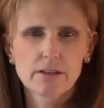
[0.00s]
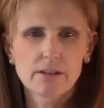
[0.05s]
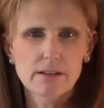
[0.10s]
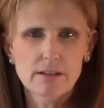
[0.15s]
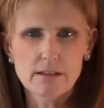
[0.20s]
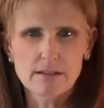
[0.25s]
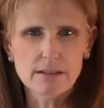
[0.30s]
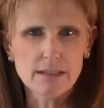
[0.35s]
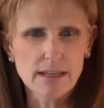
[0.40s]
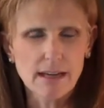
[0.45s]

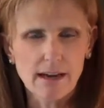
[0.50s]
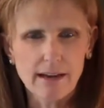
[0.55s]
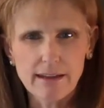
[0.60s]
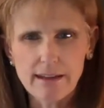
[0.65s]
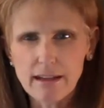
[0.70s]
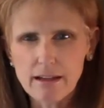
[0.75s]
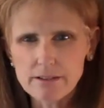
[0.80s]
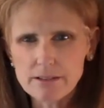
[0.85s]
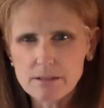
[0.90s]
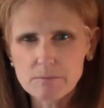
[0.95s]
You can see high
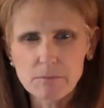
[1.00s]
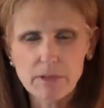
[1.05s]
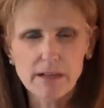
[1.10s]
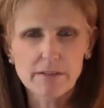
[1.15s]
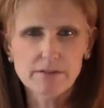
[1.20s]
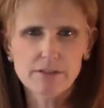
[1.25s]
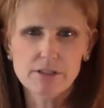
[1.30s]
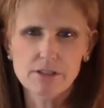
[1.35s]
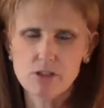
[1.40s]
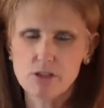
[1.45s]
calcium
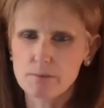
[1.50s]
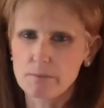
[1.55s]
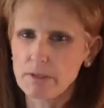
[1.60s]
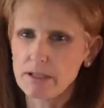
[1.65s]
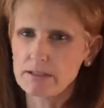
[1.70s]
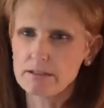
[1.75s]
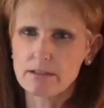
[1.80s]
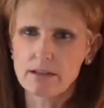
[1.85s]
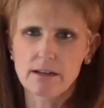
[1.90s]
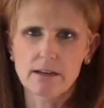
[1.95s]
levels in your
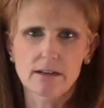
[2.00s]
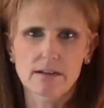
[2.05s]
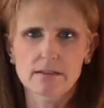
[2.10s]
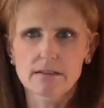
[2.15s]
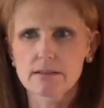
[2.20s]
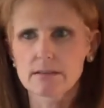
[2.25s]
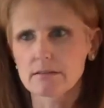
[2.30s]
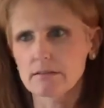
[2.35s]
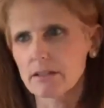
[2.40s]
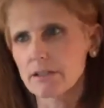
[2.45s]
blood
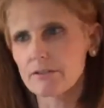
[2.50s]
tests,